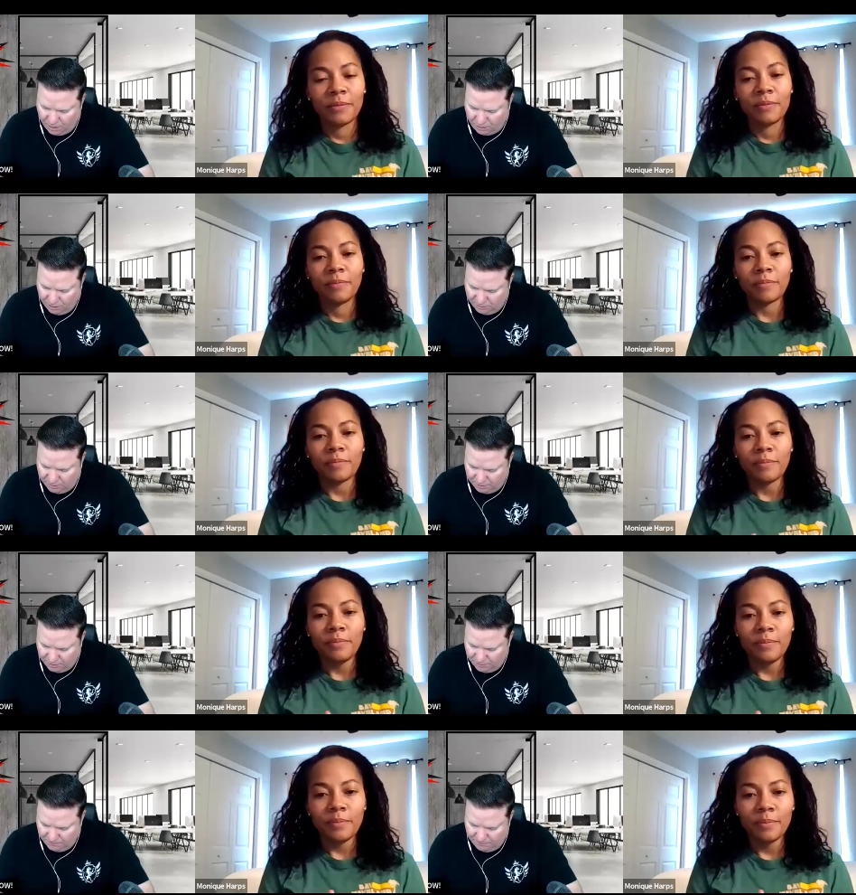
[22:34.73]
Speaker 1: closings.
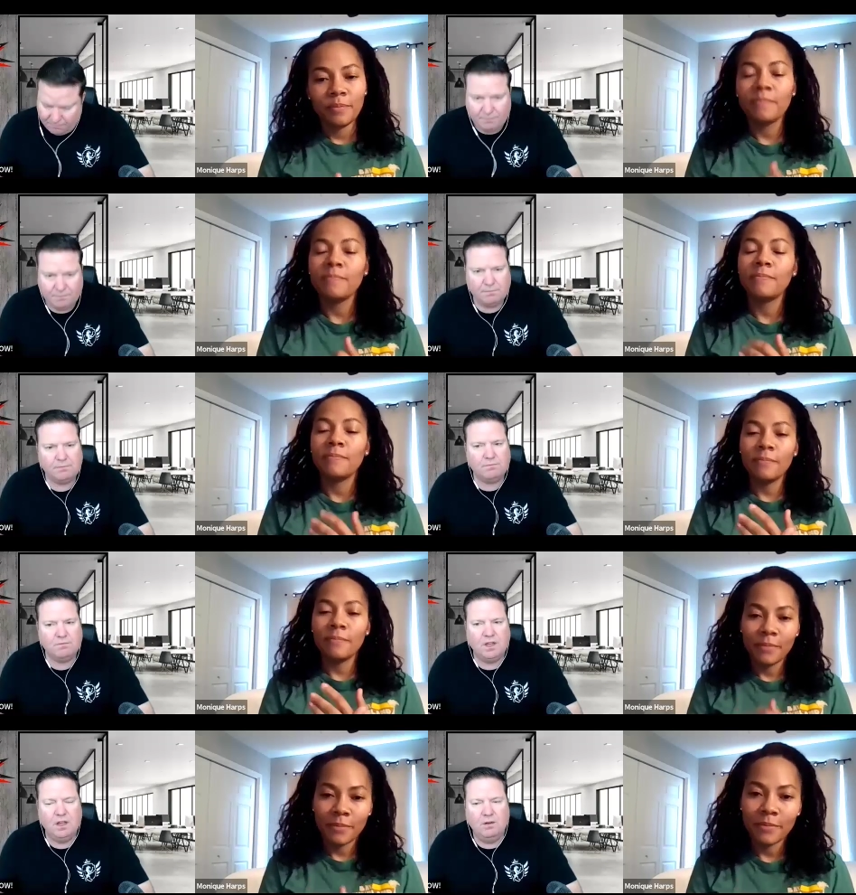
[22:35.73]
Mm-hmm.
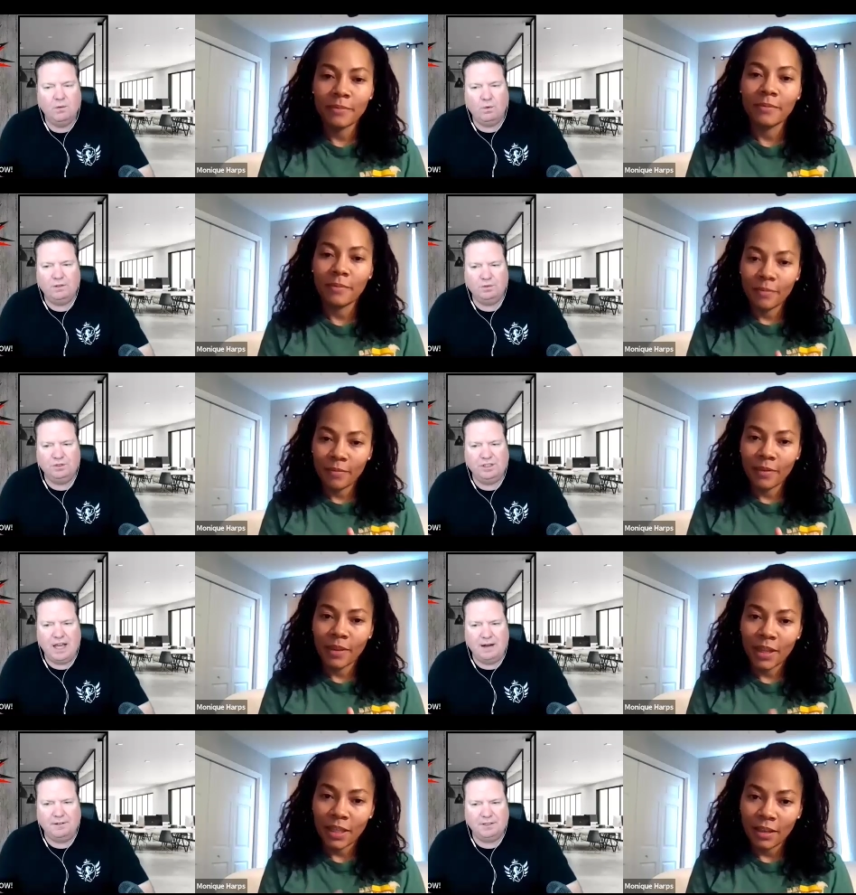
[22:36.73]
What was the
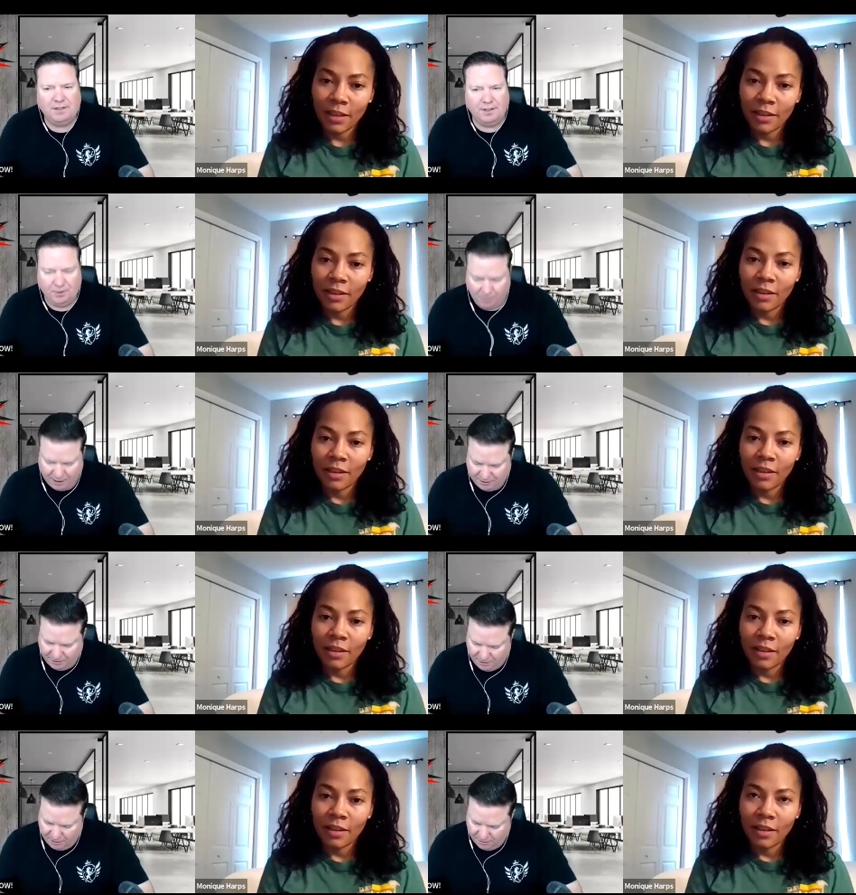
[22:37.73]
average sales price of
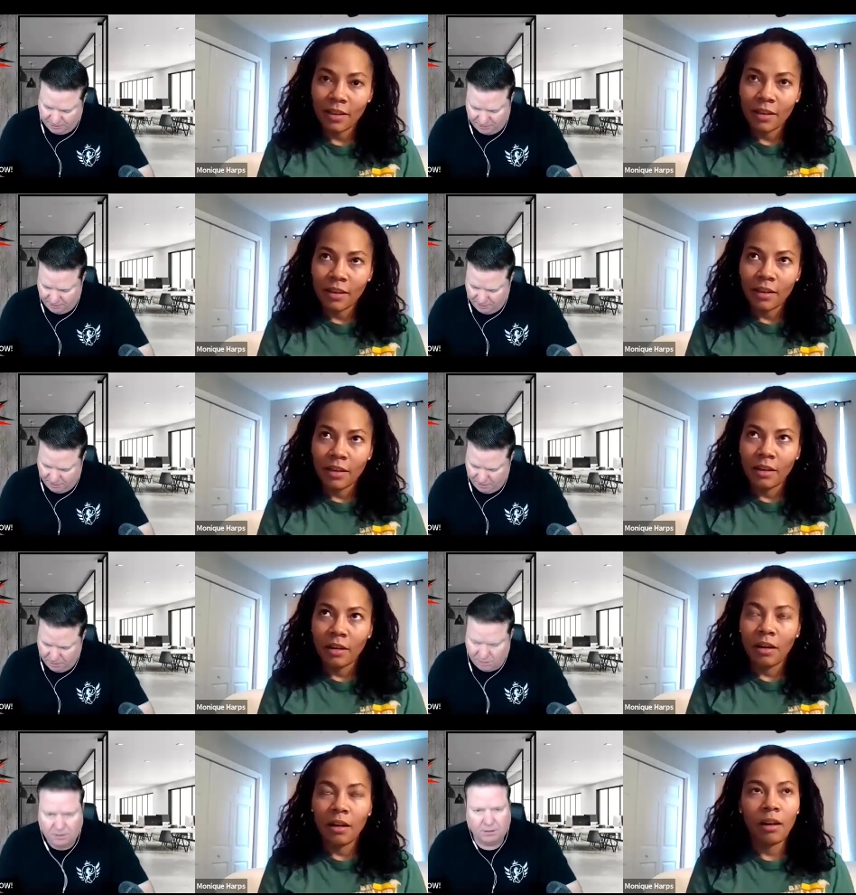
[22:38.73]
the closings?
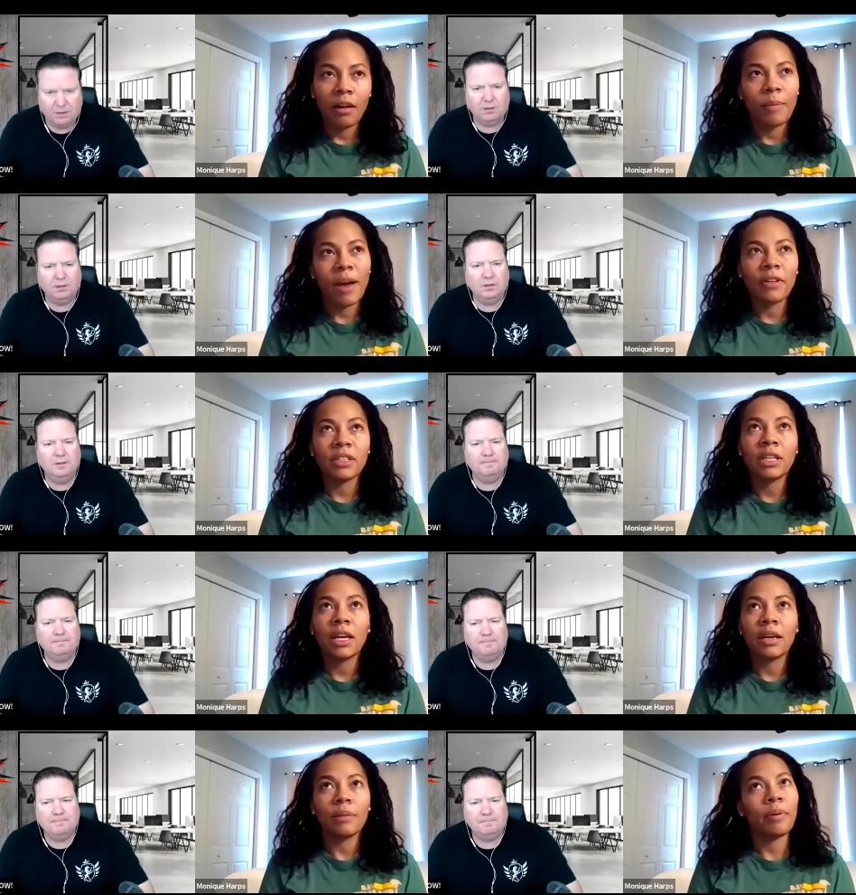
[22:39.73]
Speaker 2: Um, I would
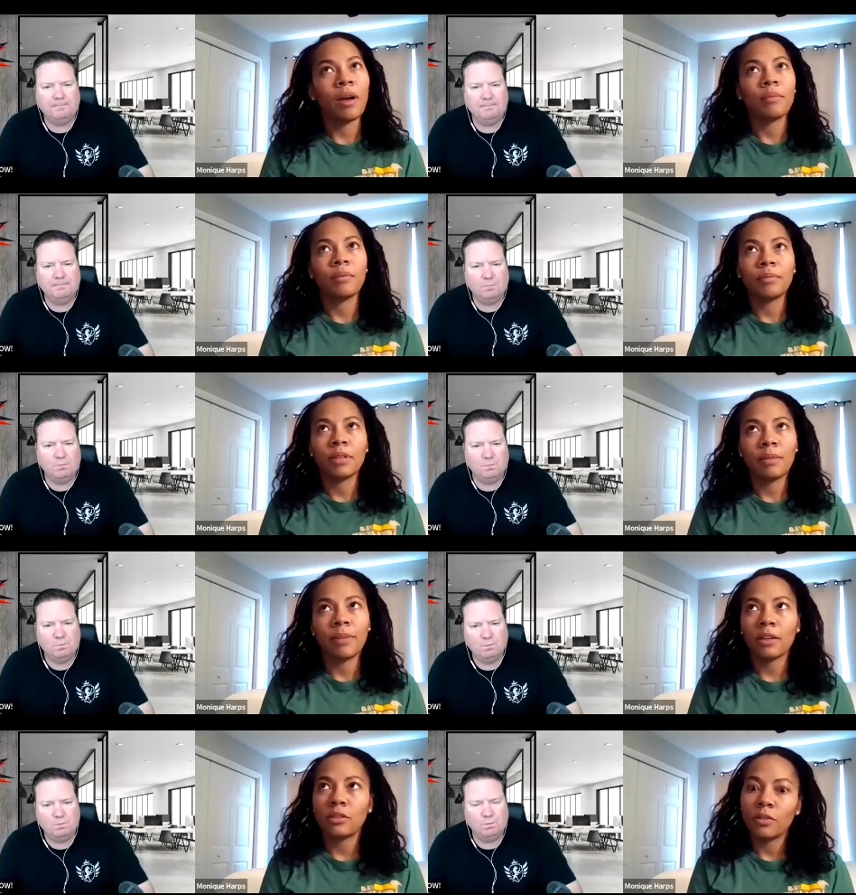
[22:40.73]
say probably
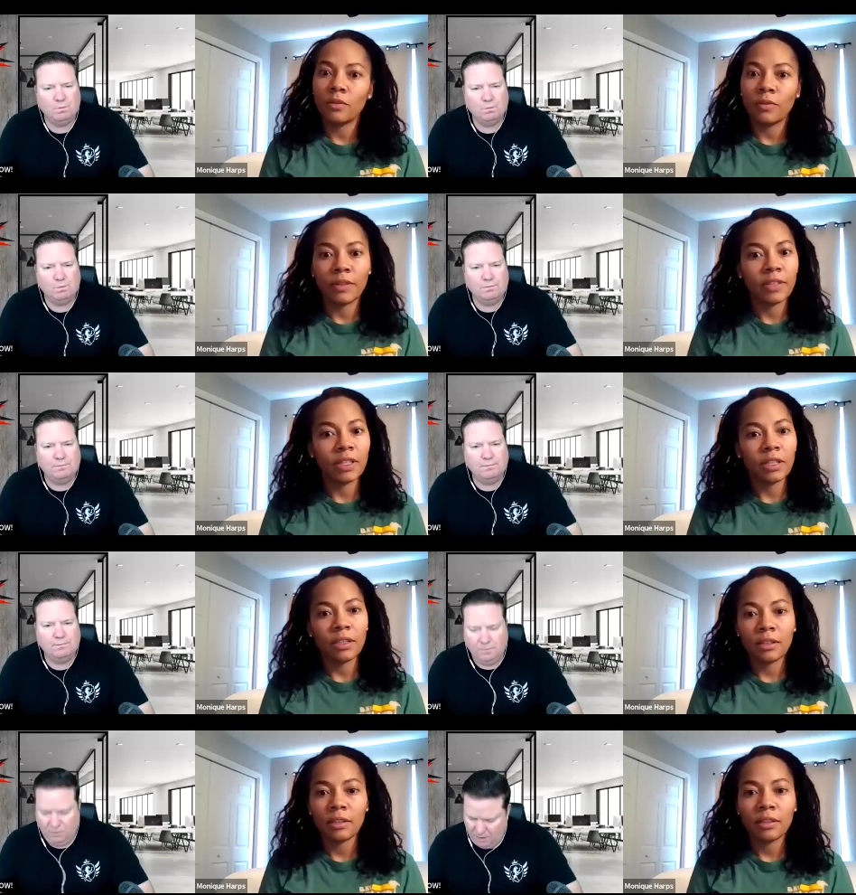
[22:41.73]
about
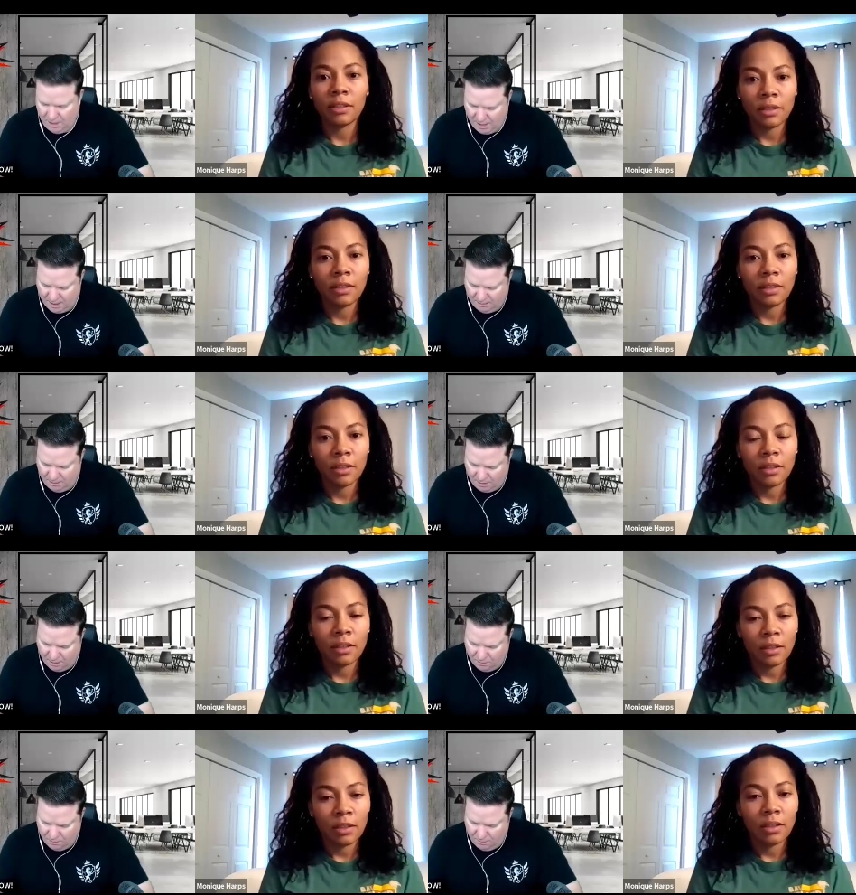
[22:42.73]
250.
Speaker 1: Yeah.
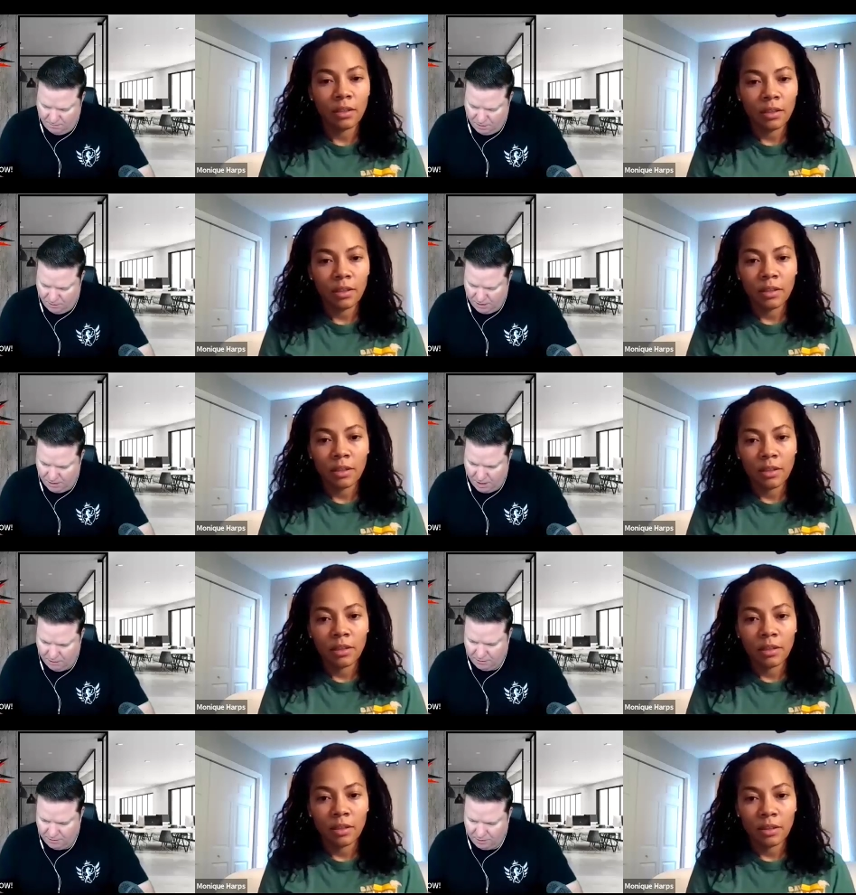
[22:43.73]
So million
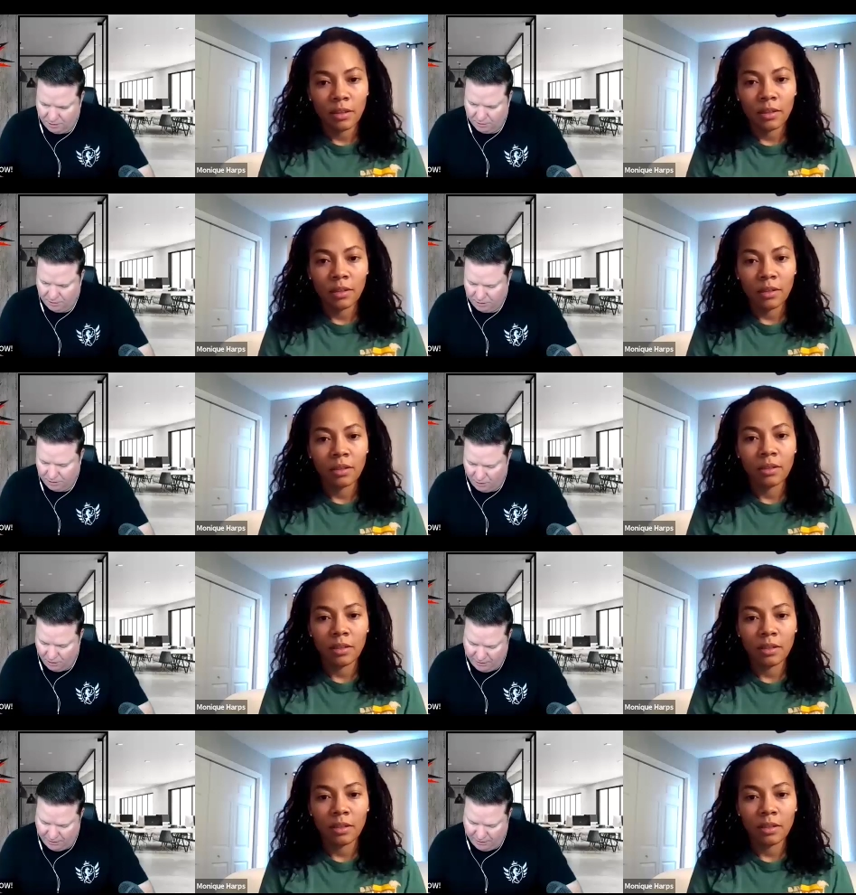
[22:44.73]
dollars in closings, thirty